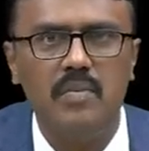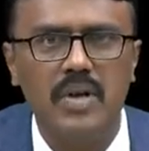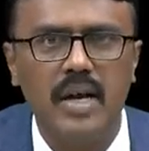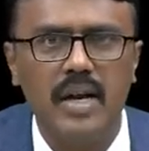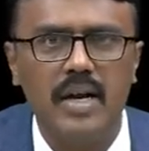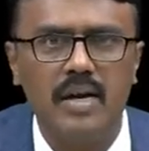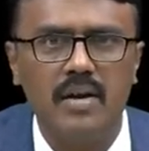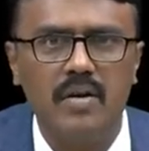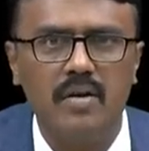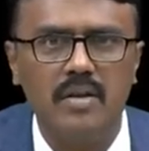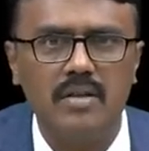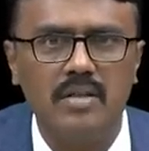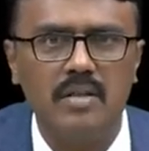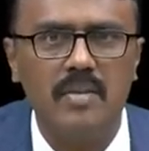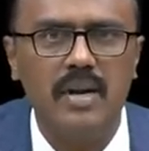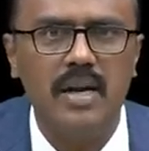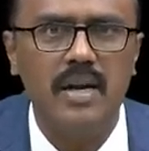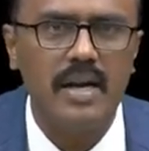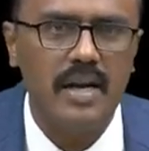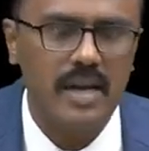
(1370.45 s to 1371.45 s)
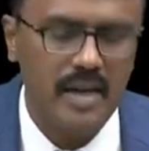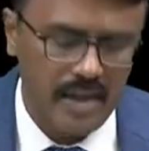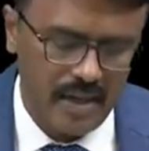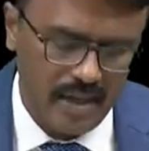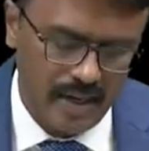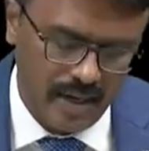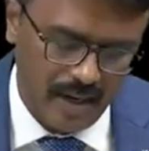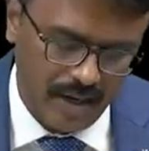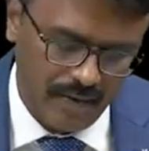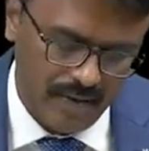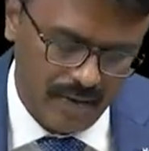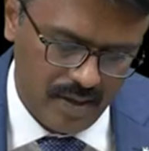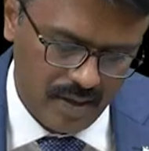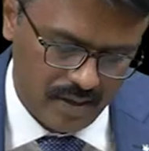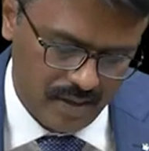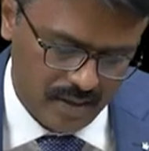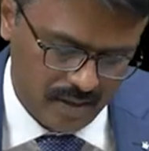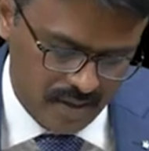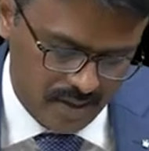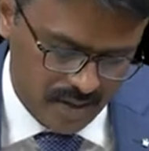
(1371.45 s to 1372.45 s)
the antagonism and I get a graph like
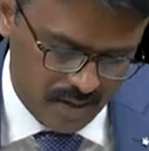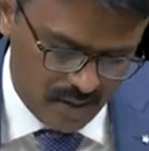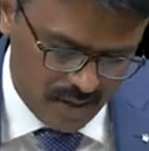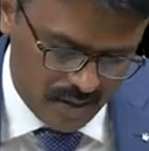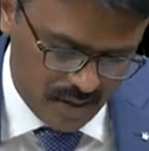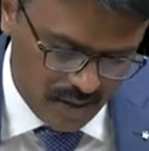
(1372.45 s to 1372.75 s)
this.